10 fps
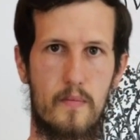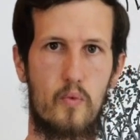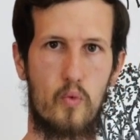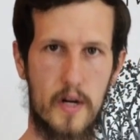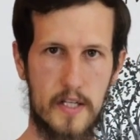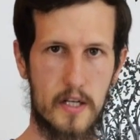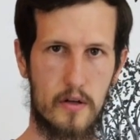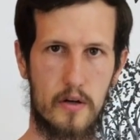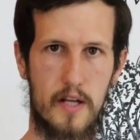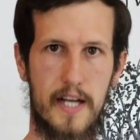What does it
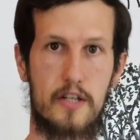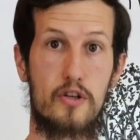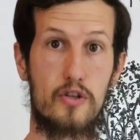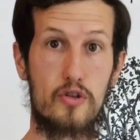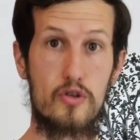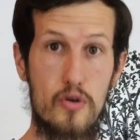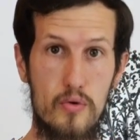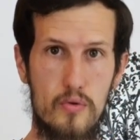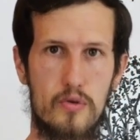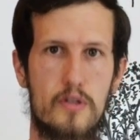look like to
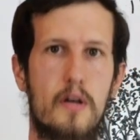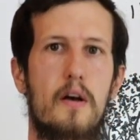use